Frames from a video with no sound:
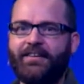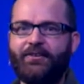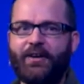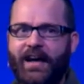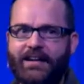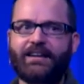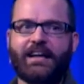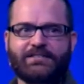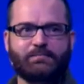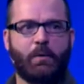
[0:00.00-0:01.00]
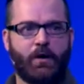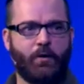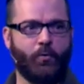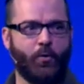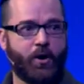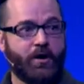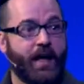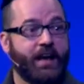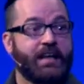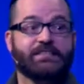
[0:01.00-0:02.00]
You had an ice ball war,
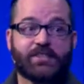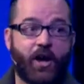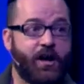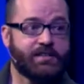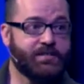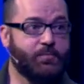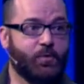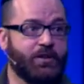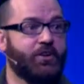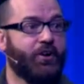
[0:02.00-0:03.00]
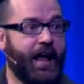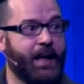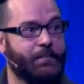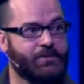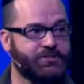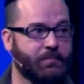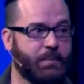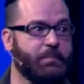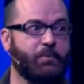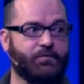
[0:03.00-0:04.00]
and it's awesome when you're ambushing
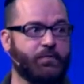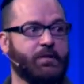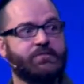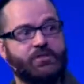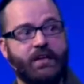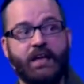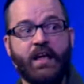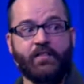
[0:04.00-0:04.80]
people from the tree.